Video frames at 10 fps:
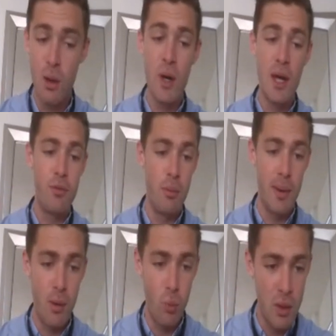anywhere
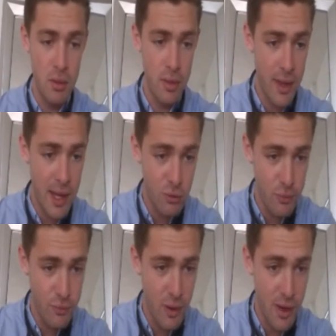from about
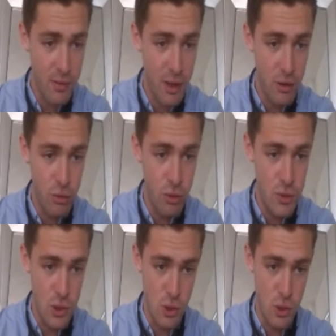$1,500